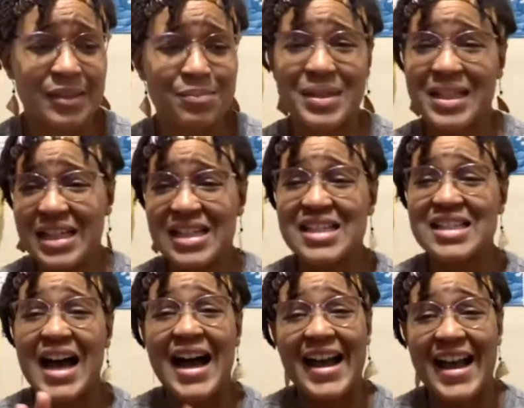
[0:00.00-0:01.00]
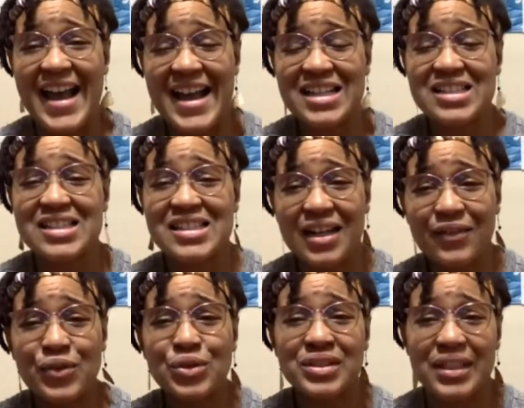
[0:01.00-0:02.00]
because I had
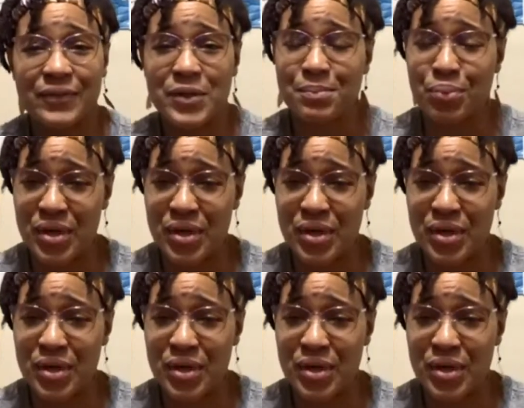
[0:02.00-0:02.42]
several different